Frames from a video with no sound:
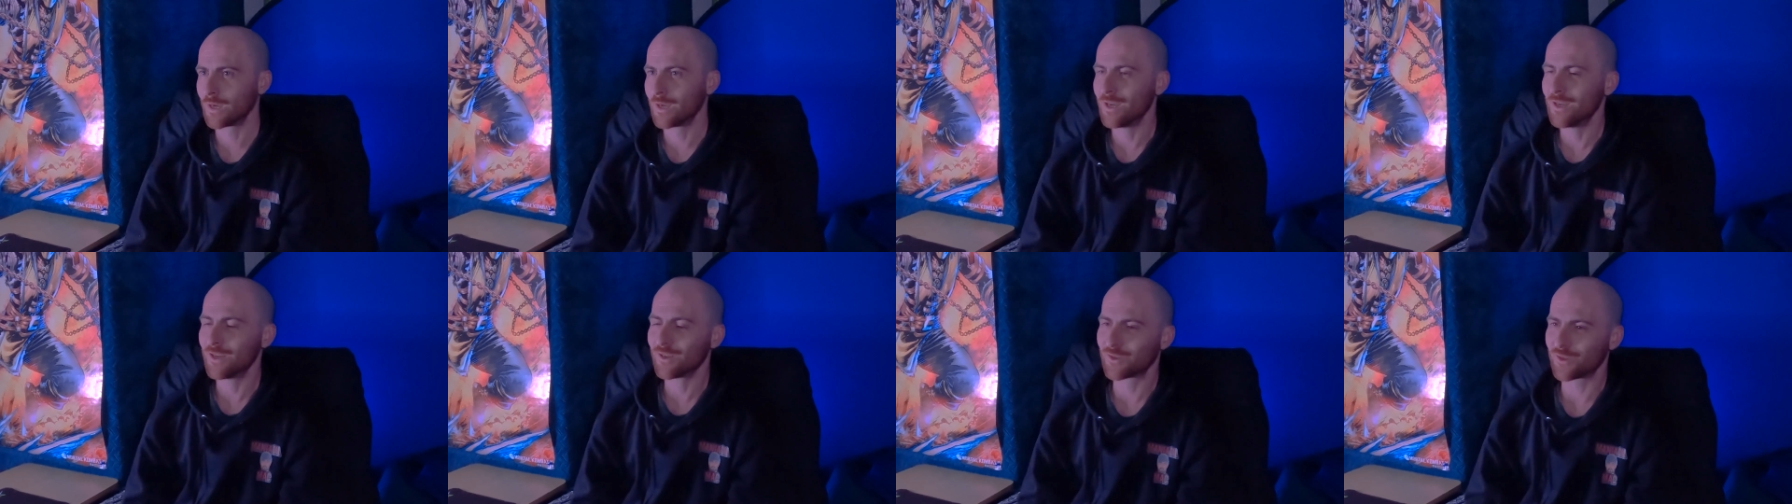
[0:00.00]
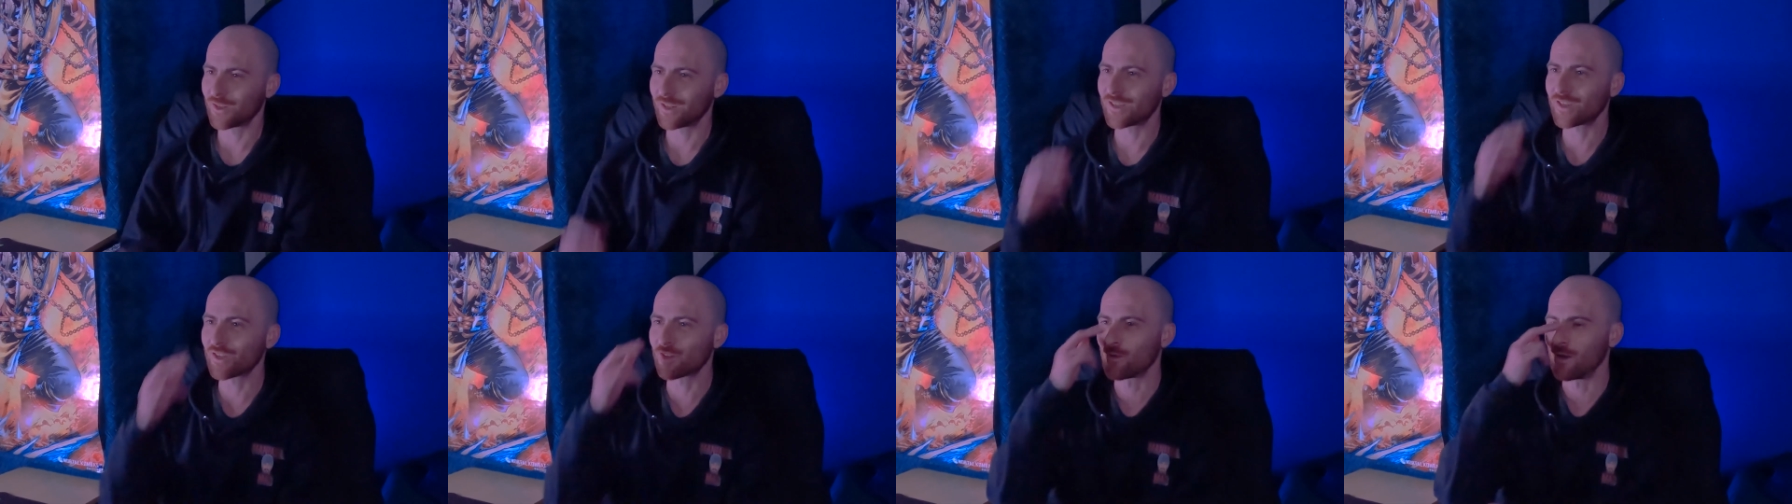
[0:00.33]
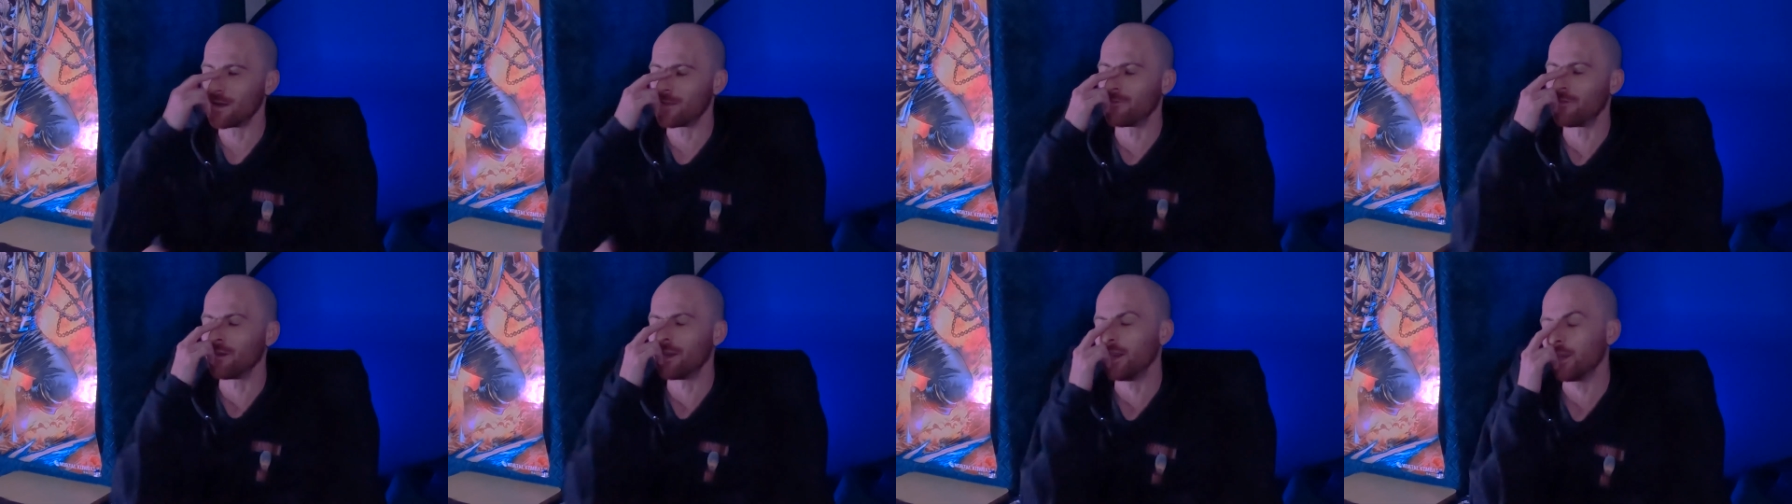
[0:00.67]
So this is
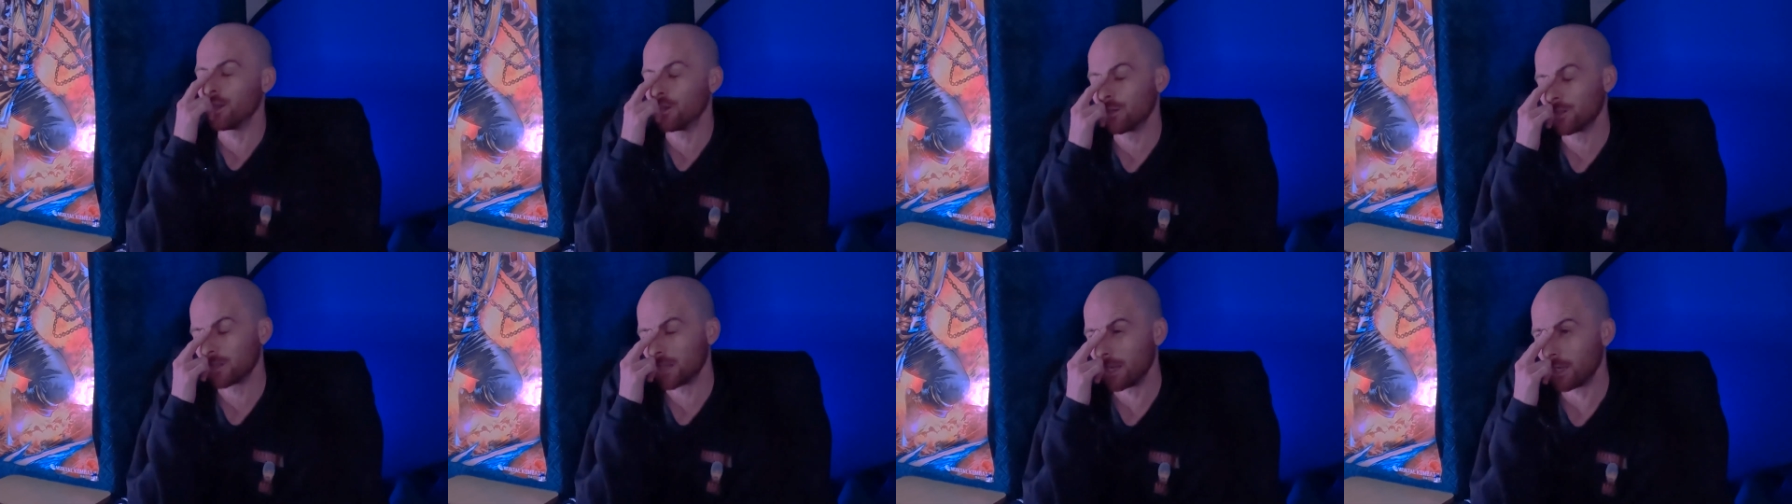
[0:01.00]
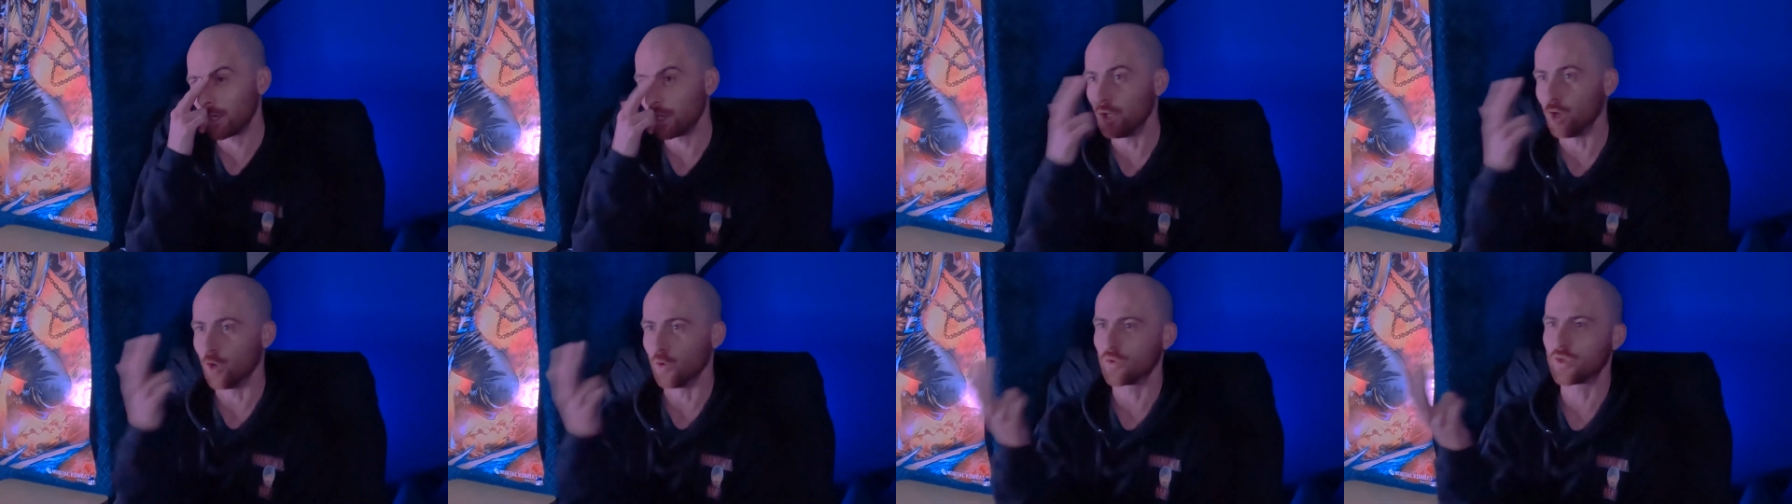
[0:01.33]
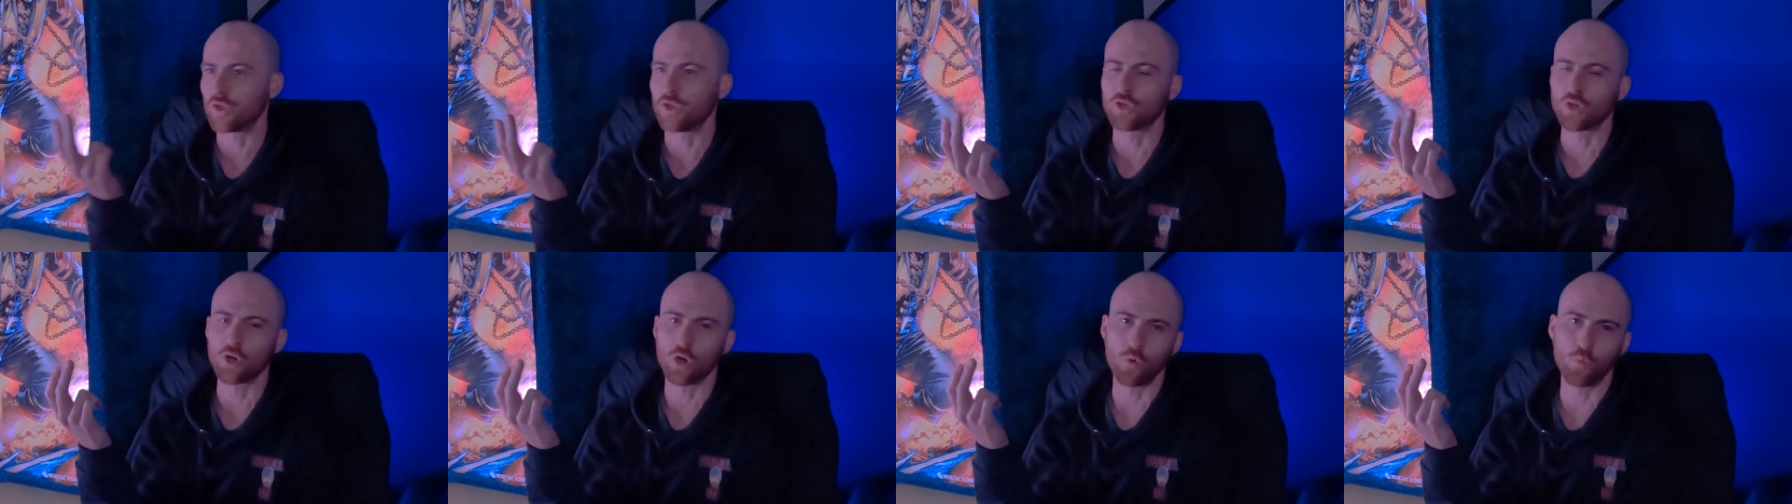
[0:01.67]
quite funny because, like, you know,
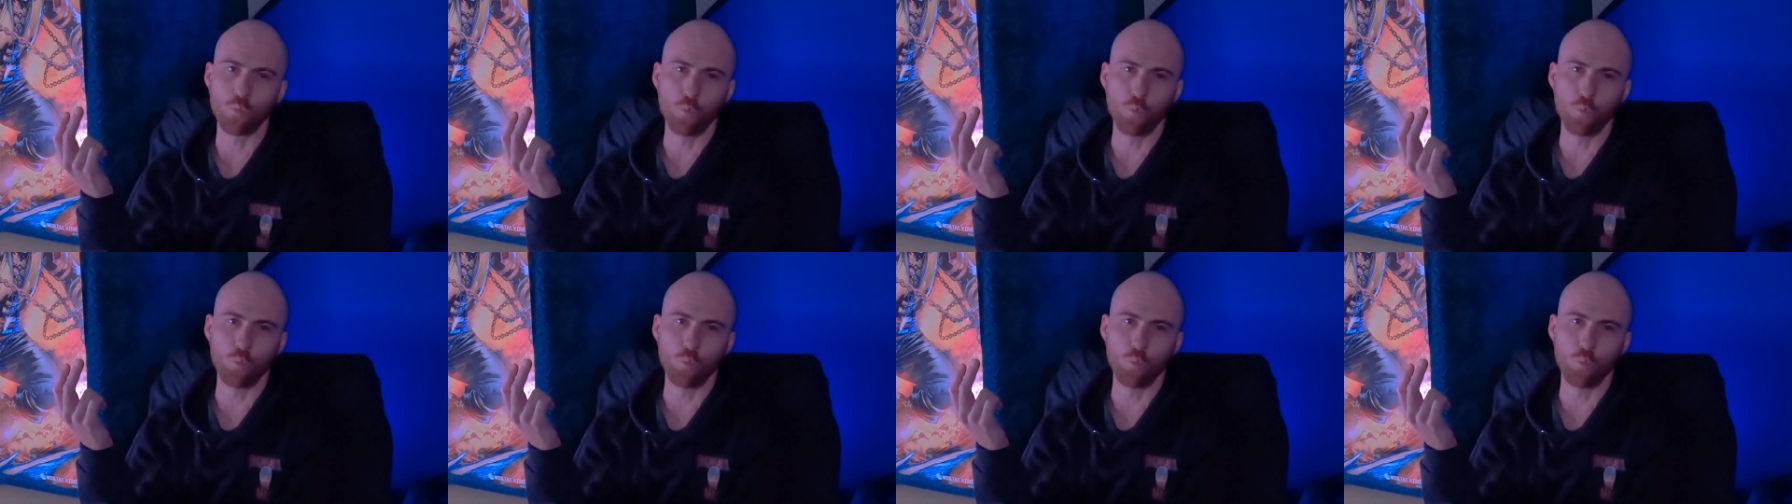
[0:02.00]
she's got